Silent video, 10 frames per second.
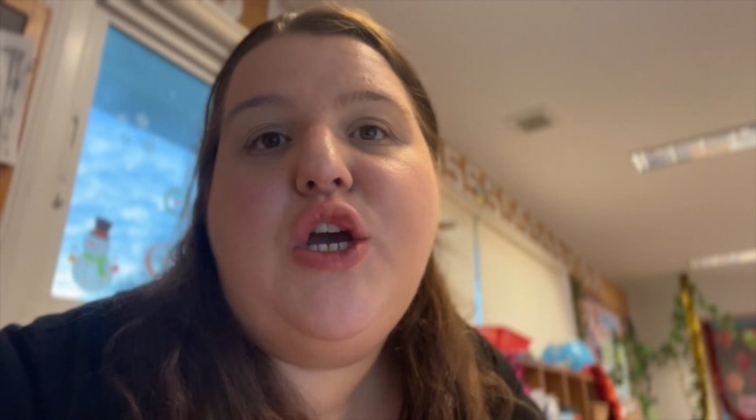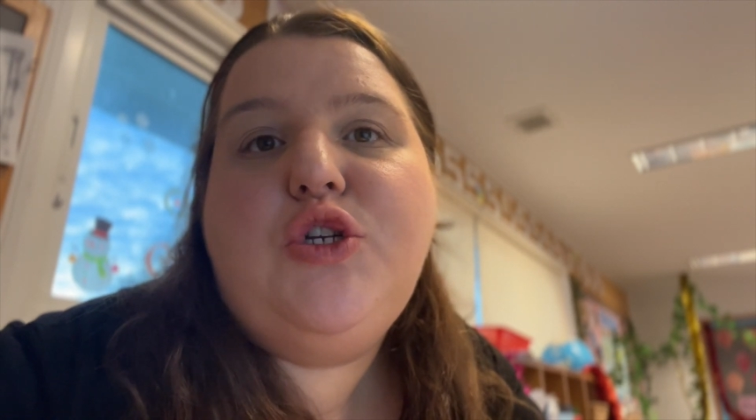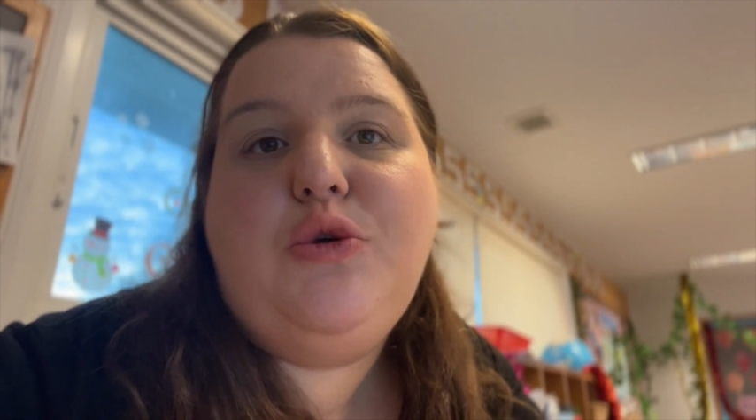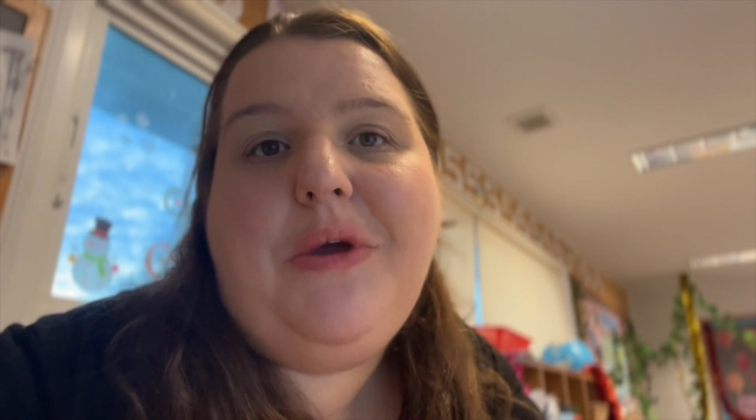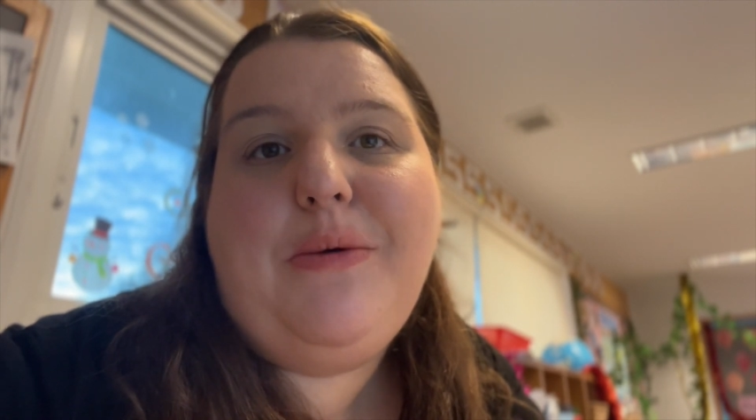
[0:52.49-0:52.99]

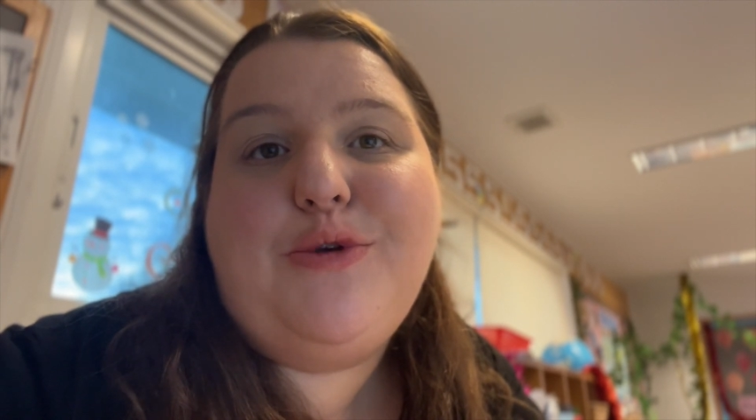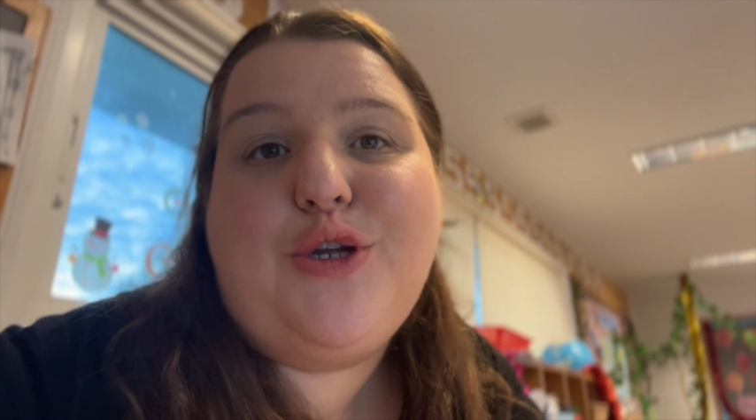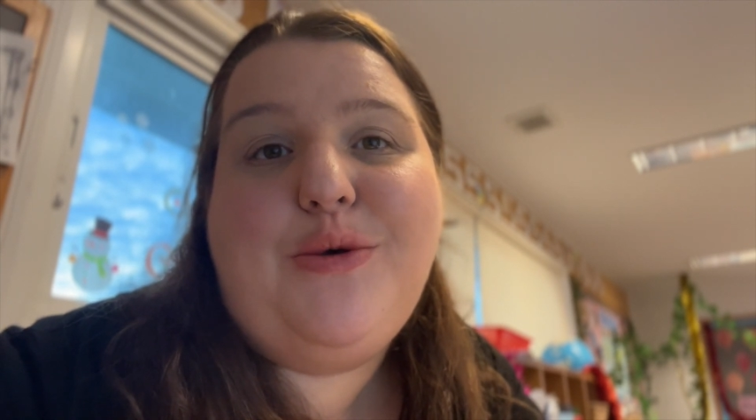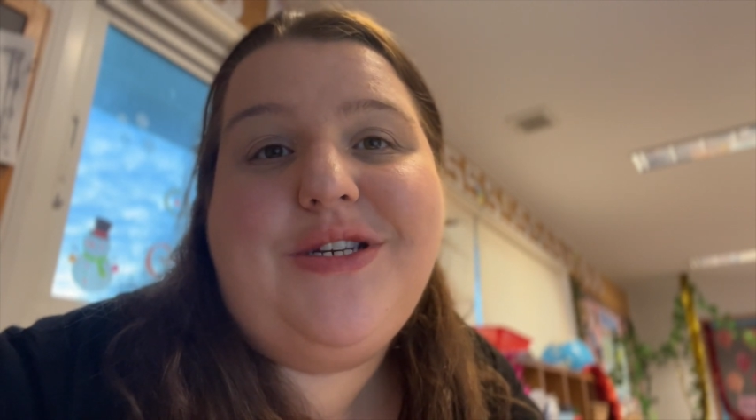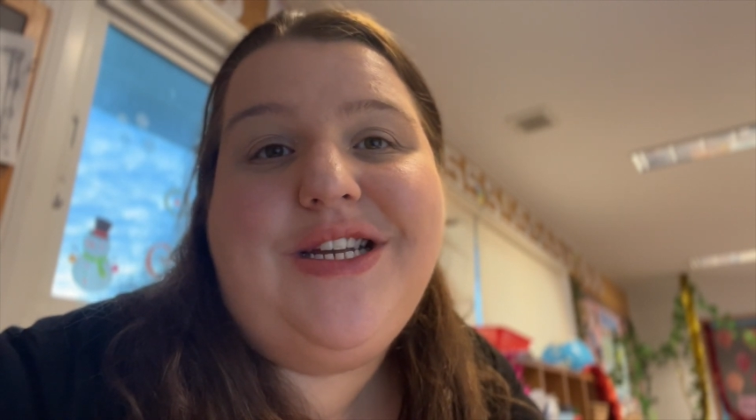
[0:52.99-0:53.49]
to be able to
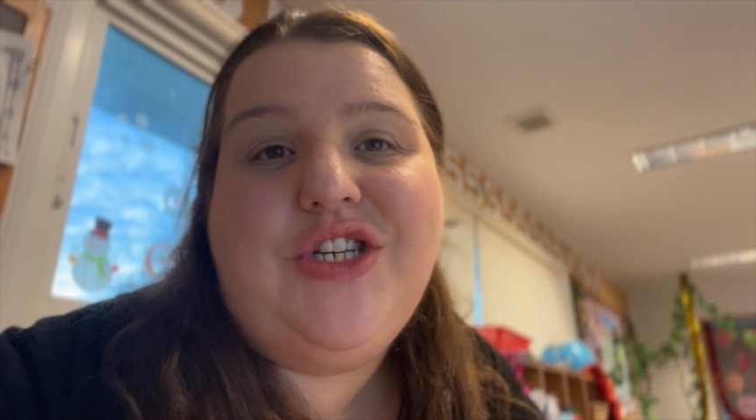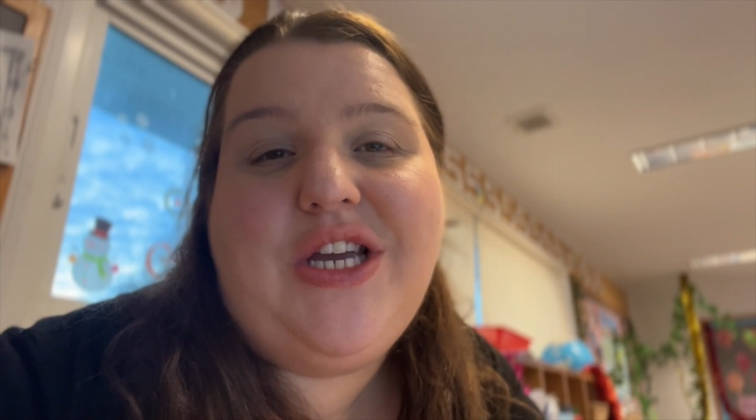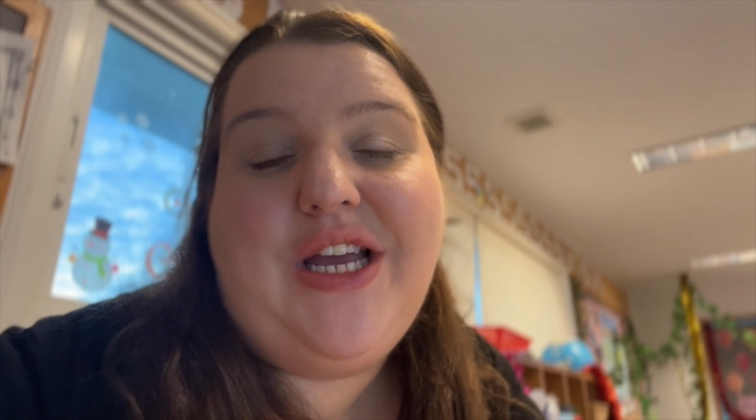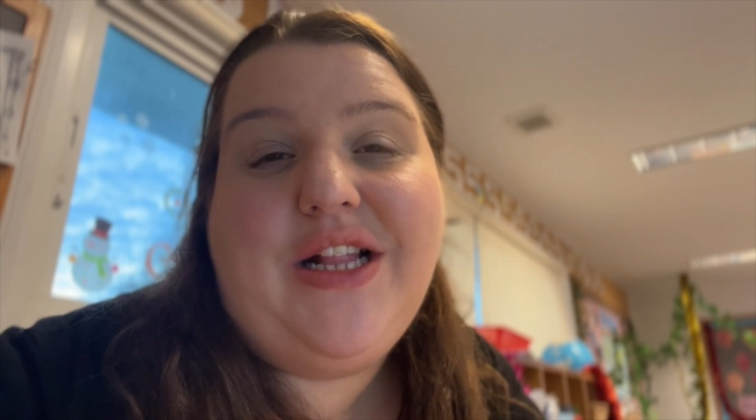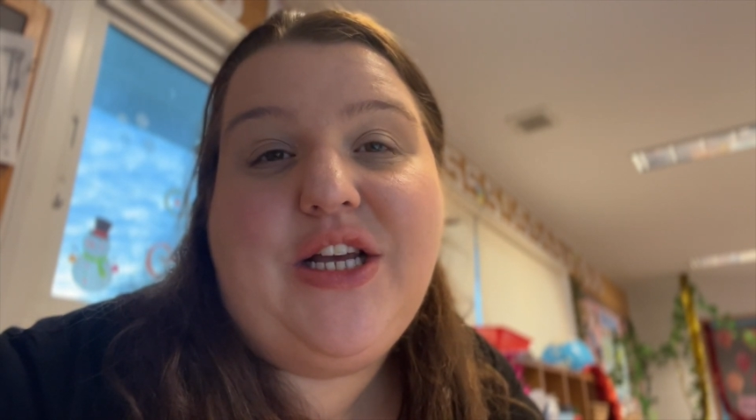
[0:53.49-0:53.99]
go and teach
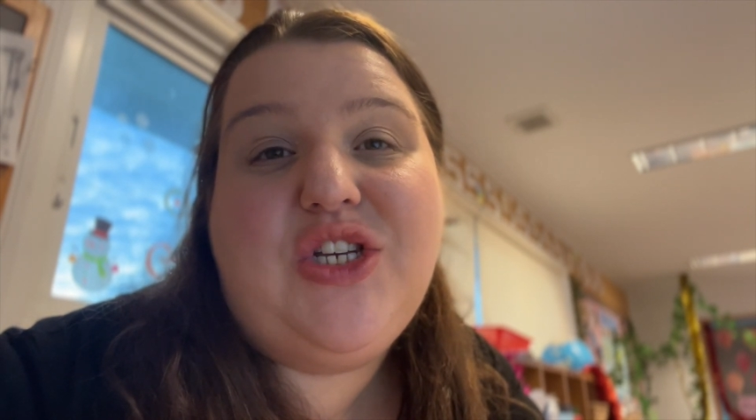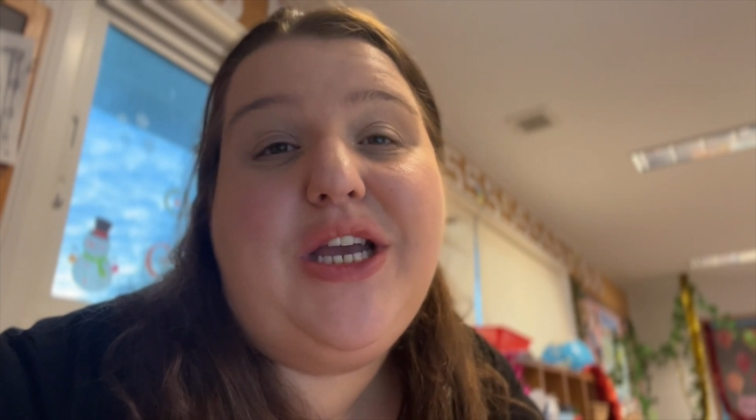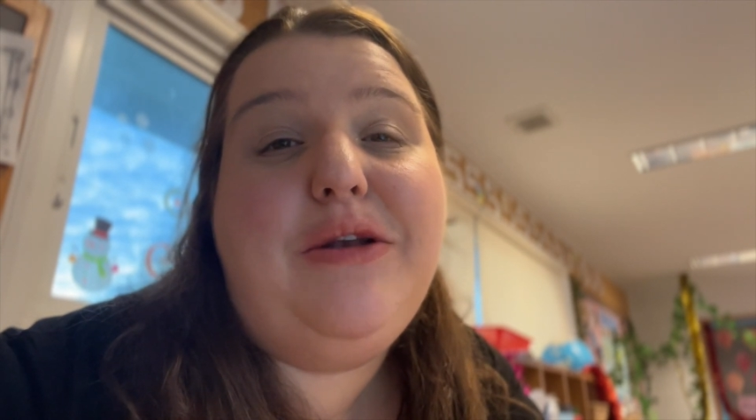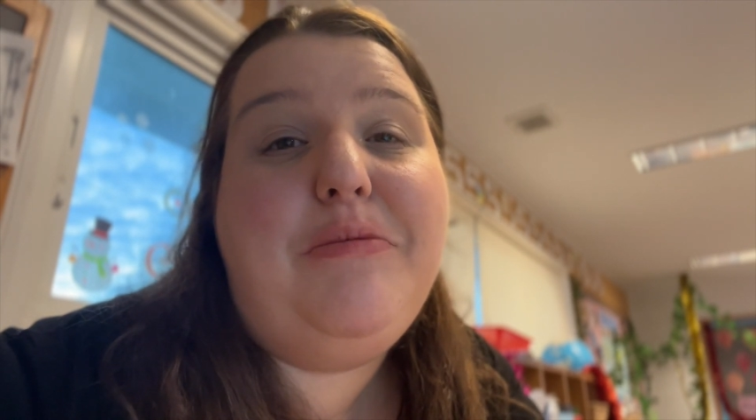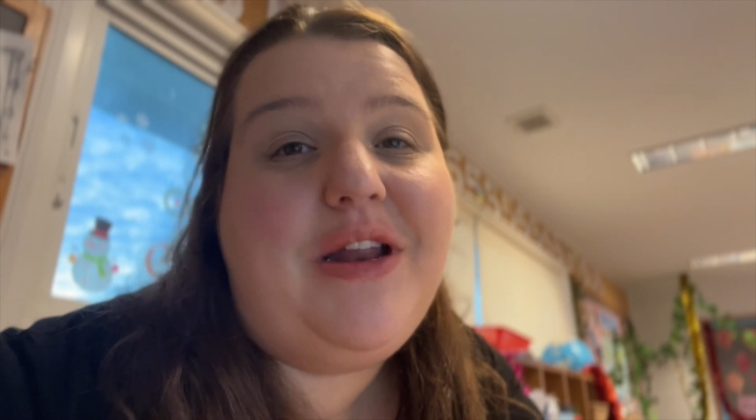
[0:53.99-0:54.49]
English
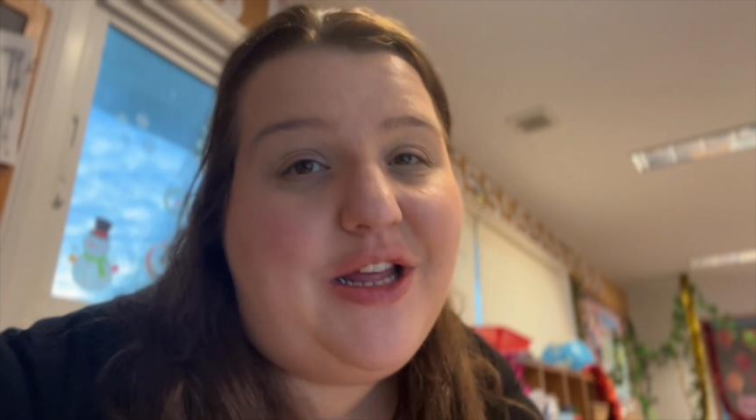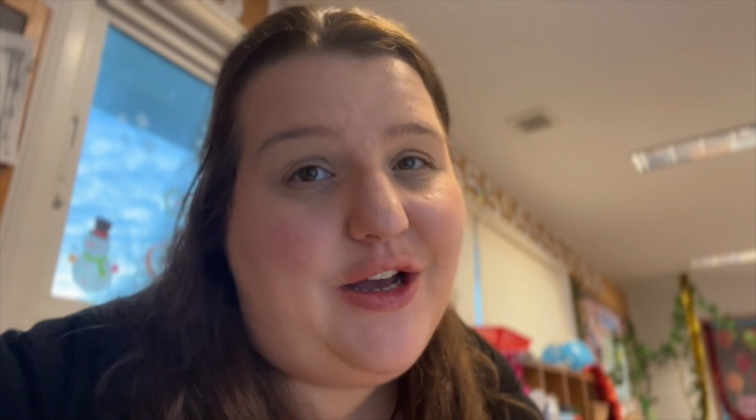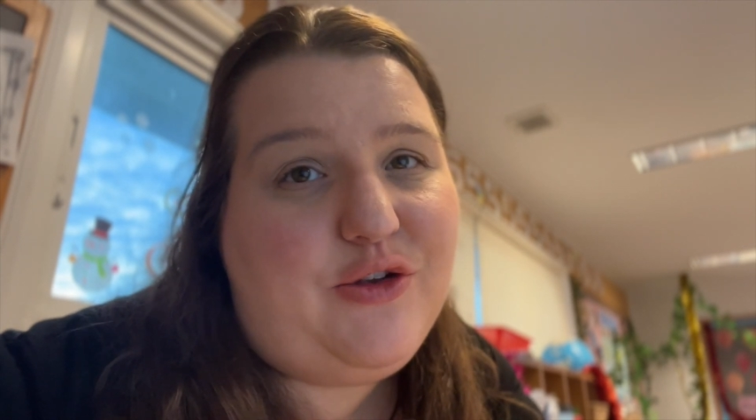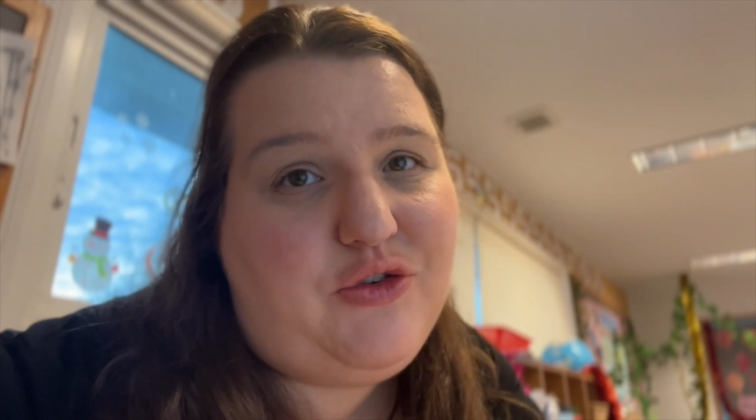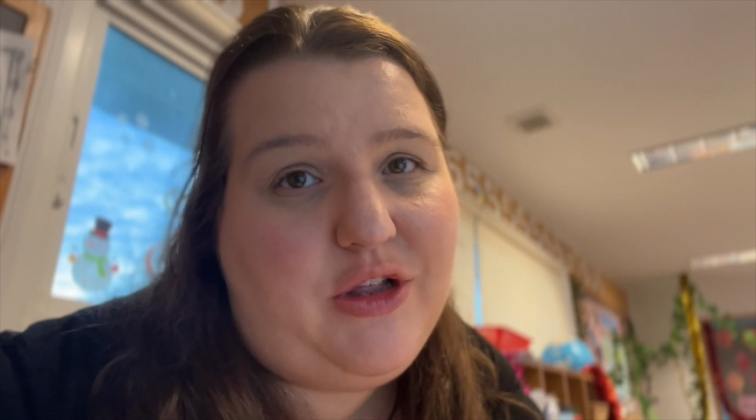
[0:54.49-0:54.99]
in many
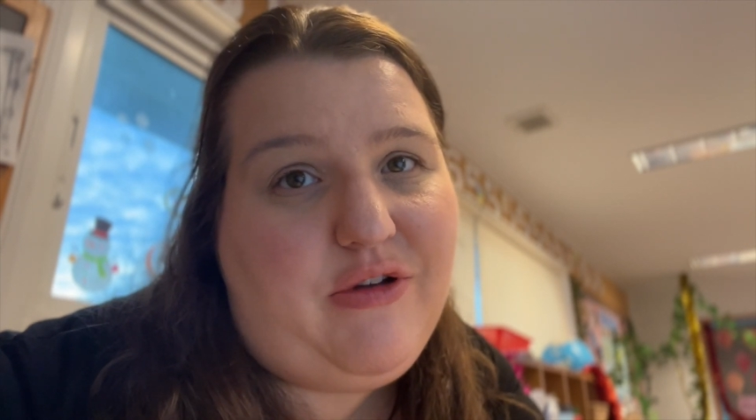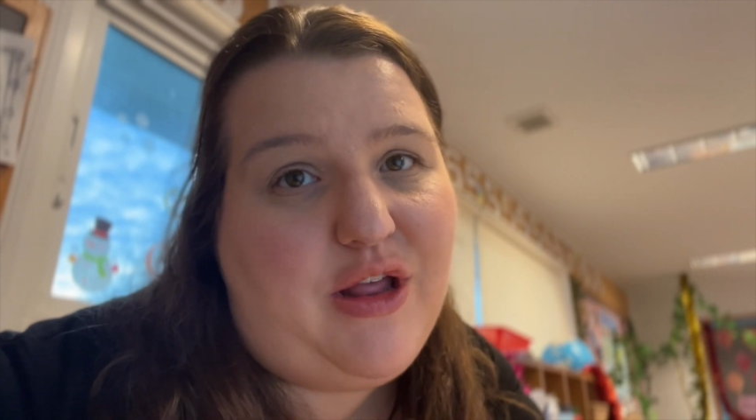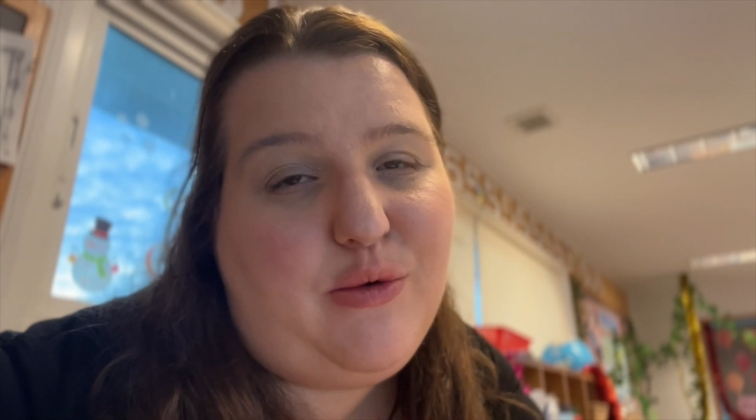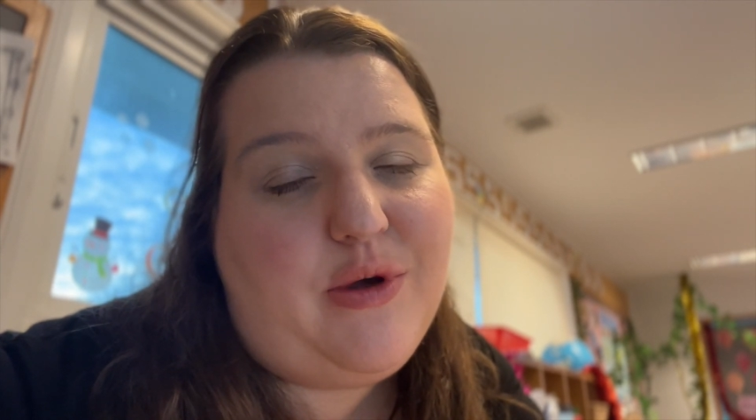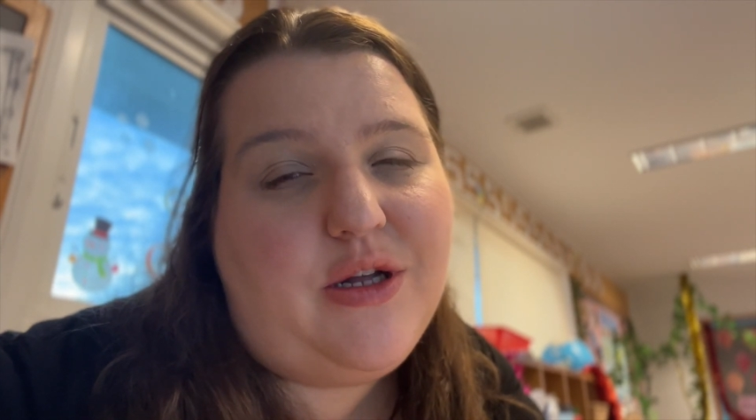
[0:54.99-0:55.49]
countries
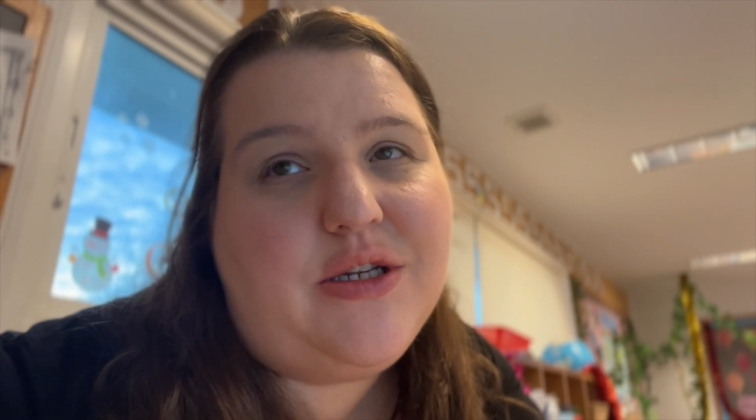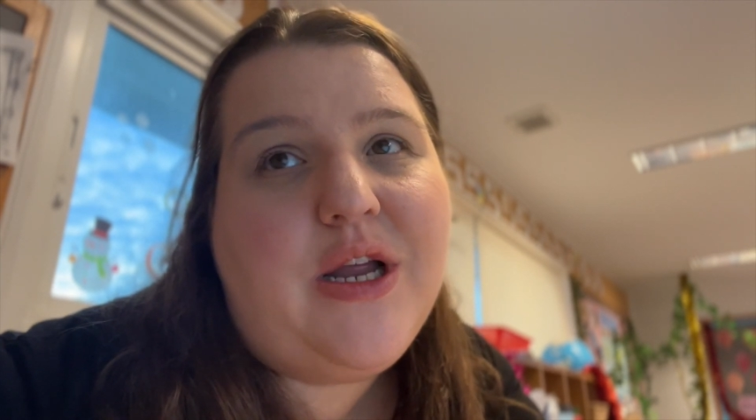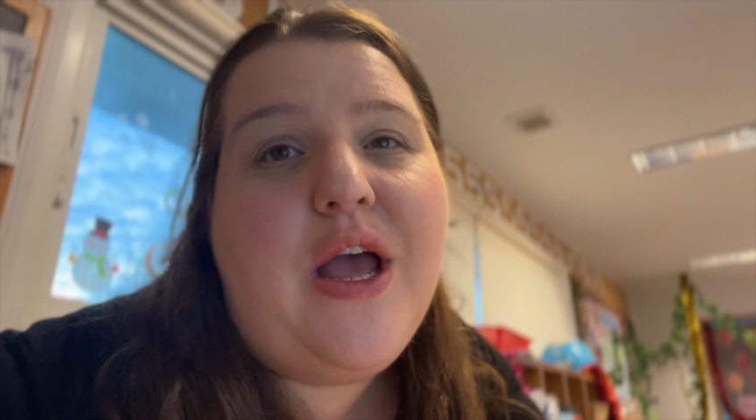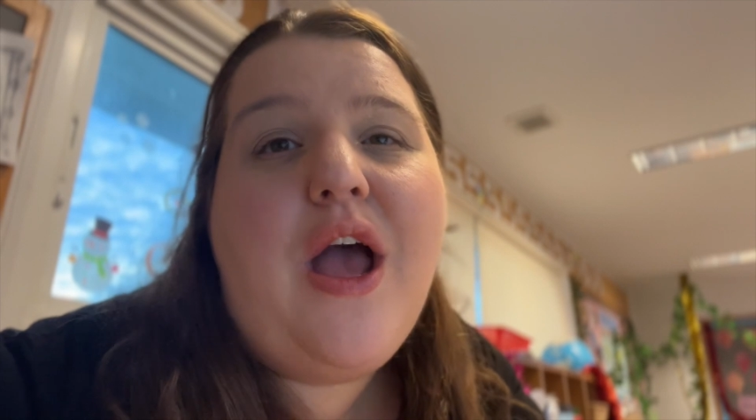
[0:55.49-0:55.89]
around the world.